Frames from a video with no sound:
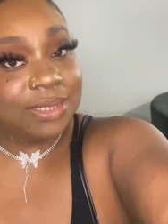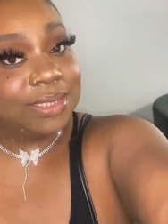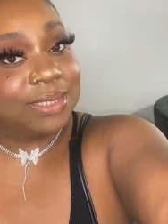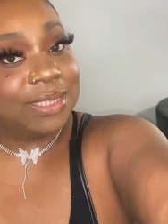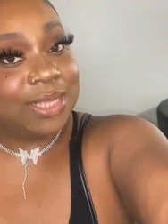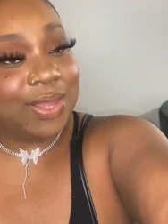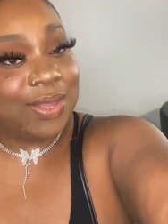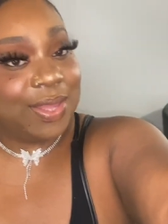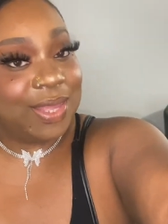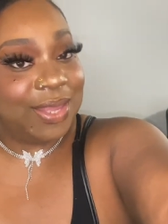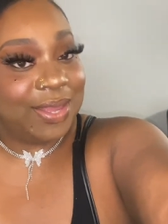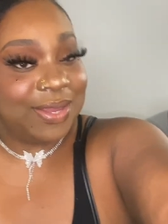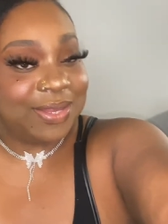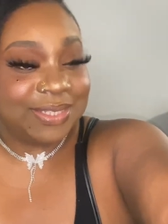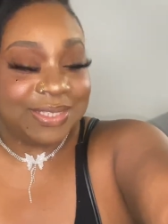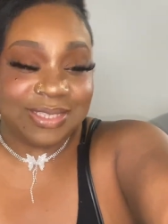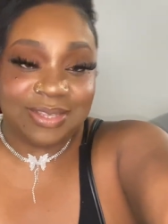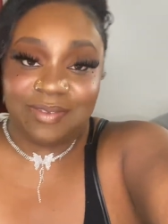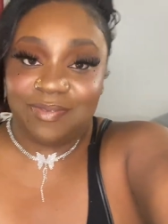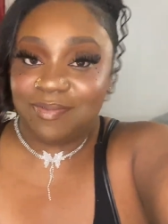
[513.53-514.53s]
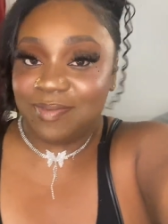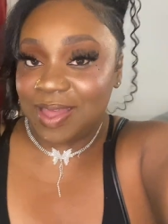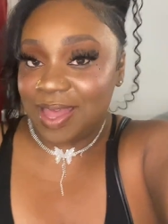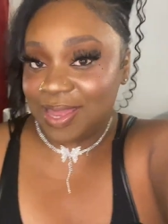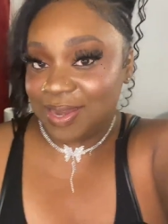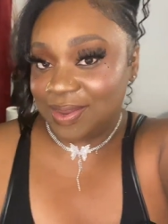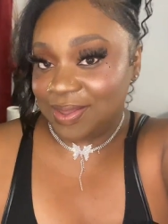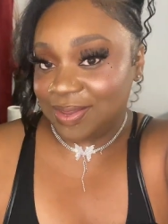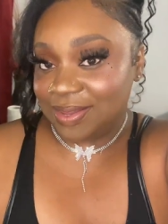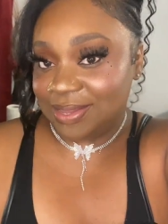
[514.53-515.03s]
So here's the
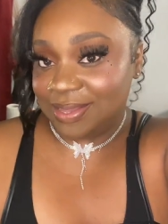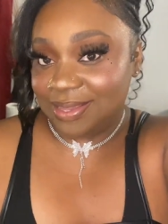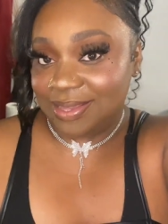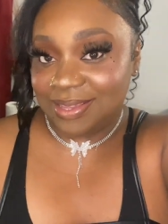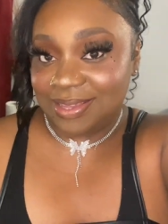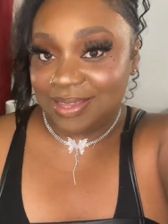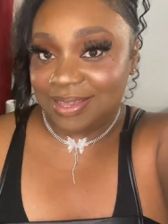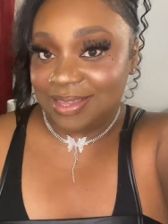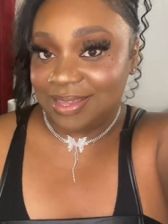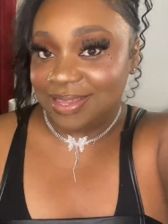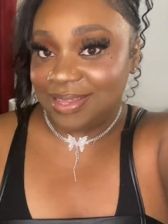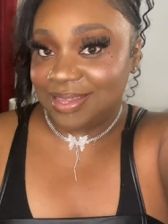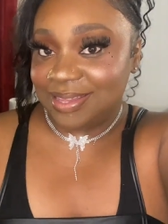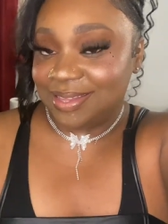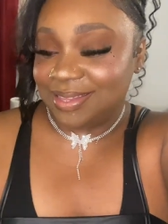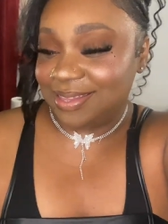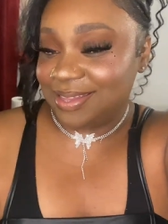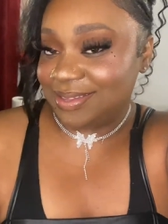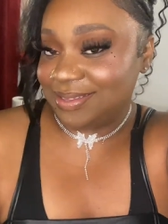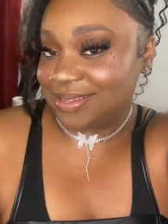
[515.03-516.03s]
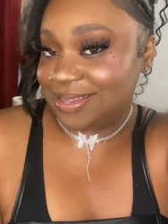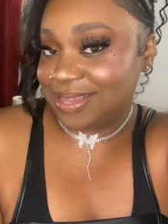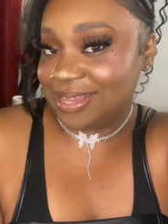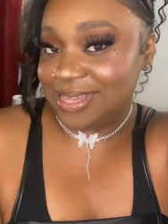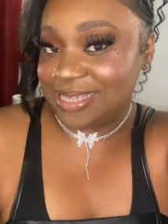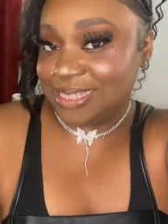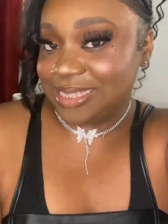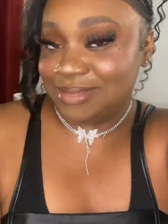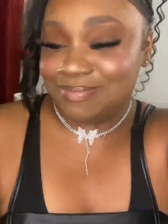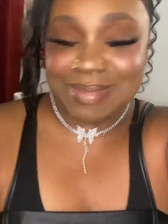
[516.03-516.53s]
final look.
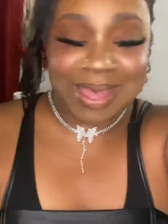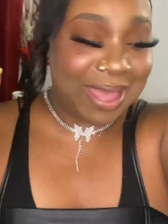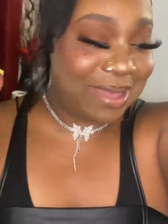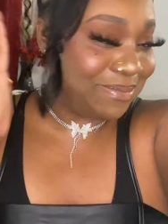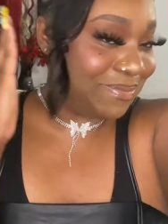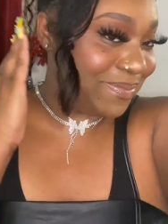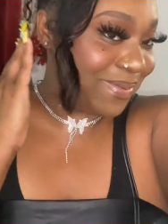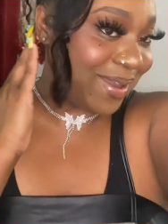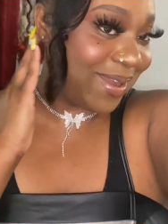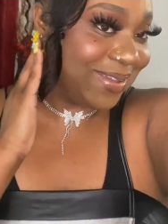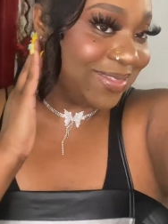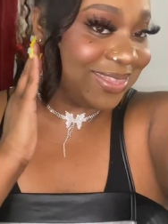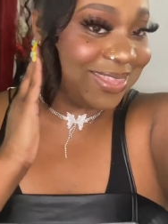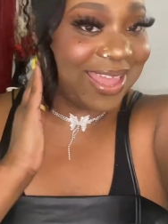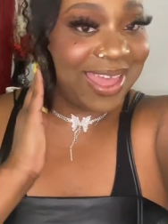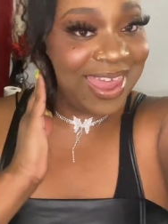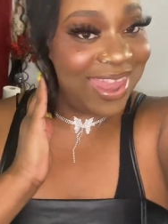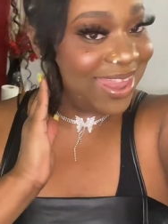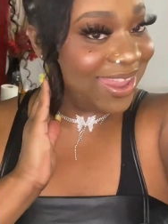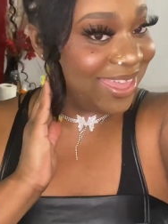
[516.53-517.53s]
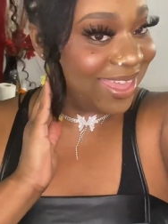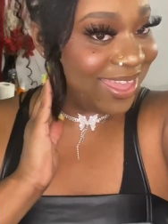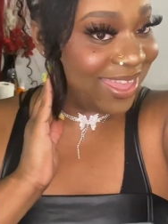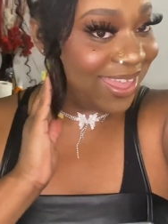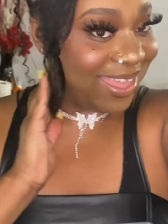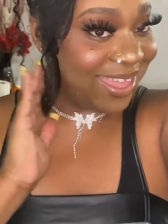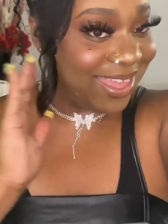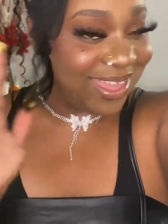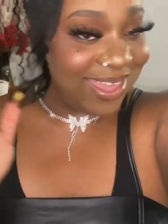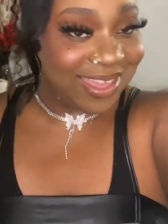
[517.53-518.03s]
It's my birthday
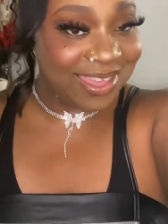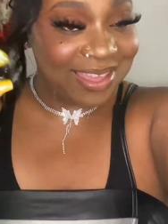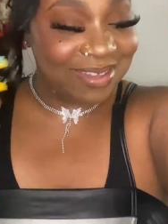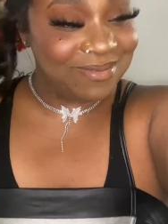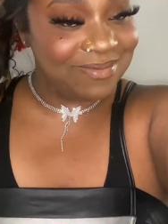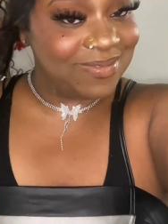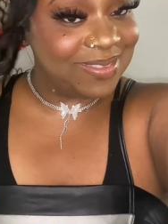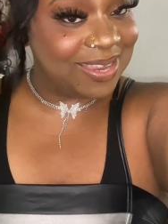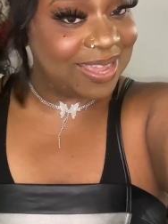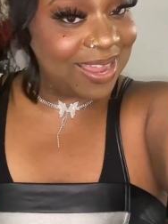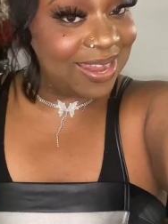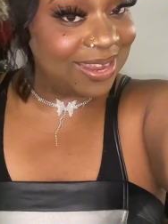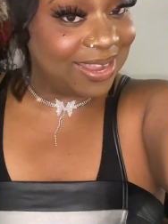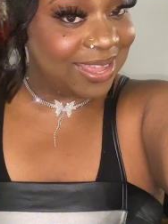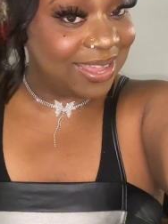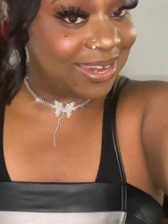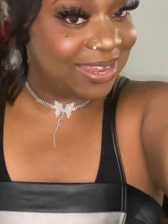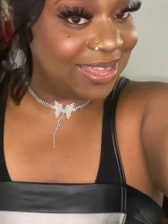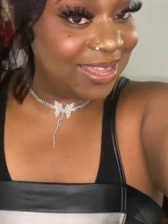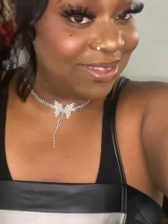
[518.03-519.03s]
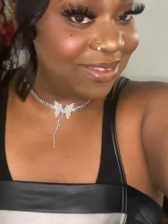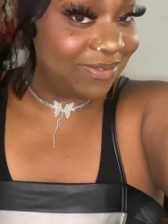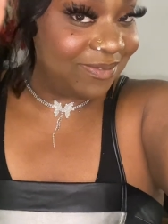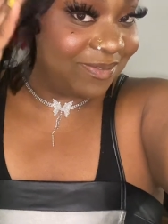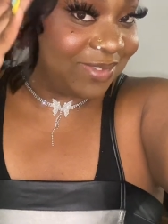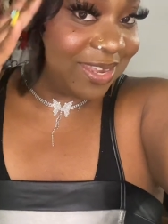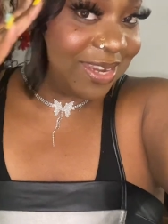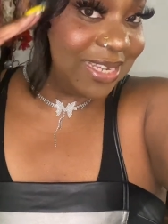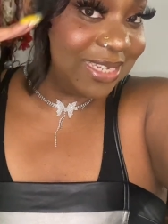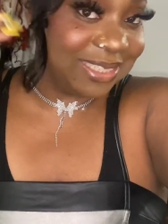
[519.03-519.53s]
look. Nailani
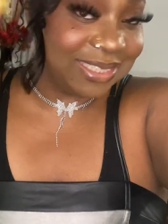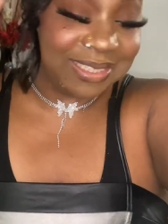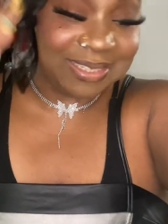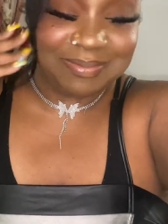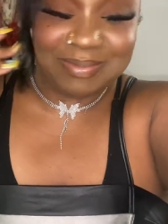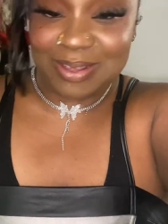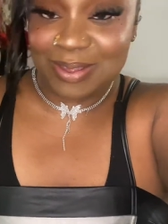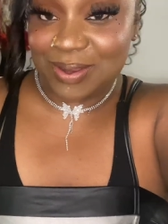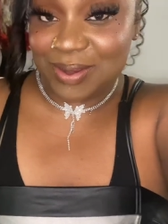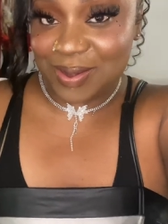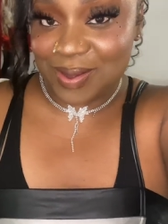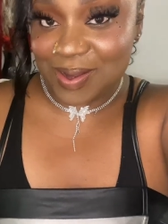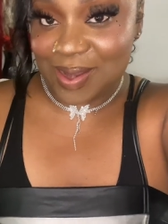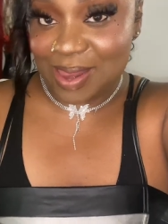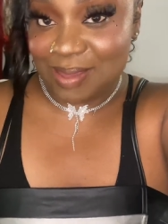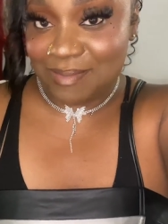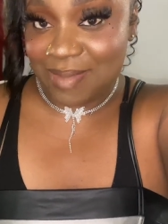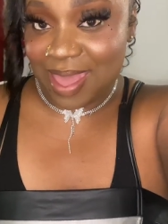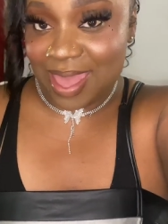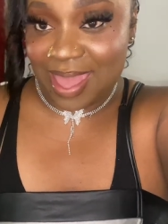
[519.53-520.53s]
finished the curl in my